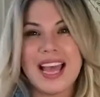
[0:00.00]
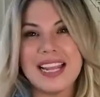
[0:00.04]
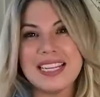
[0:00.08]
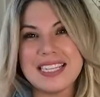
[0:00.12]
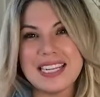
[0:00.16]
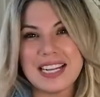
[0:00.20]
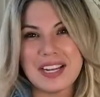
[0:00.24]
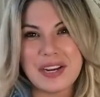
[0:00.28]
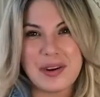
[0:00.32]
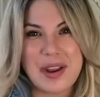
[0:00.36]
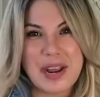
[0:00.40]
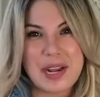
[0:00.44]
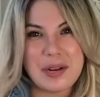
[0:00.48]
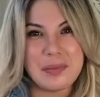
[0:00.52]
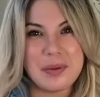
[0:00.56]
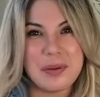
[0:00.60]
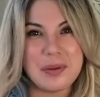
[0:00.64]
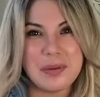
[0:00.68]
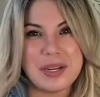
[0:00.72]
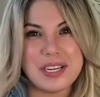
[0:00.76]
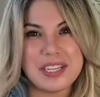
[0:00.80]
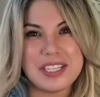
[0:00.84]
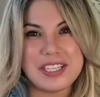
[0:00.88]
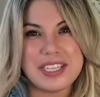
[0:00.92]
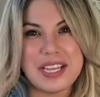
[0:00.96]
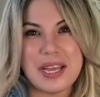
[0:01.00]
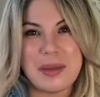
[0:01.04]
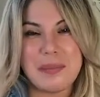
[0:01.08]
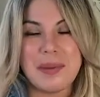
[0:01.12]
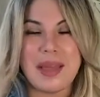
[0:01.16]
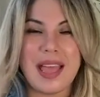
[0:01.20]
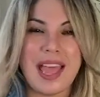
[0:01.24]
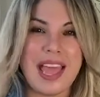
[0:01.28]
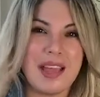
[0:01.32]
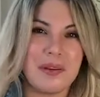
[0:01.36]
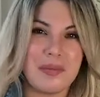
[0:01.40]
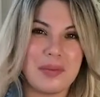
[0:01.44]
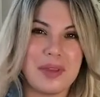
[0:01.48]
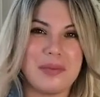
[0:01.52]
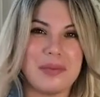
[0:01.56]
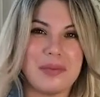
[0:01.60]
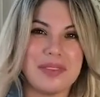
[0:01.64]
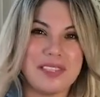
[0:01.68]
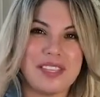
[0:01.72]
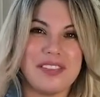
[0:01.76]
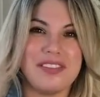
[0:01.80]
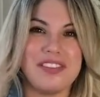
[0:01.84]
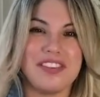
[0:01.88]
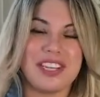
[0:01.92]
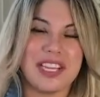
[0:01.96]
and an incredible worship, and we
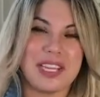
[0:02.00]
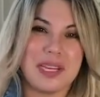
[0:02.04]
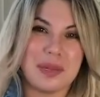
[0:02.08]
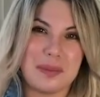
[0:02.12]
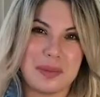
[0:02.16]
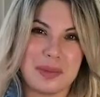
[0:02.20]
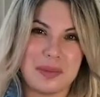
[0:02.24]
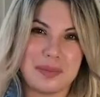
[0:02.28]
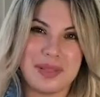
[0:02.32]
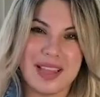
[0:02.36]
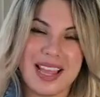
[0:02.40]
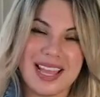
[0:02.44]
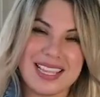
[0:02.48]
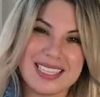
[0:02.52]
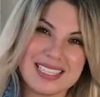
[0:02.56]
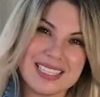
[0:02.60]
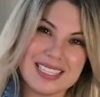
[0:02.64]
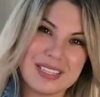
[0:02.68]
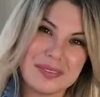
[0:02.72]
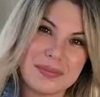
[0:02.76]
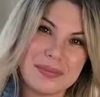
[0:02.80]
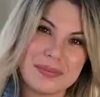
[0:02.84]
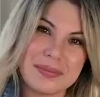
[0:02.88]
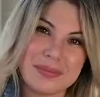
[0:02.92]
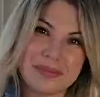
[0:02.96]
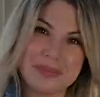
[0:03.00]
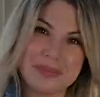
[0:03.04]
believe you're going to be blessed.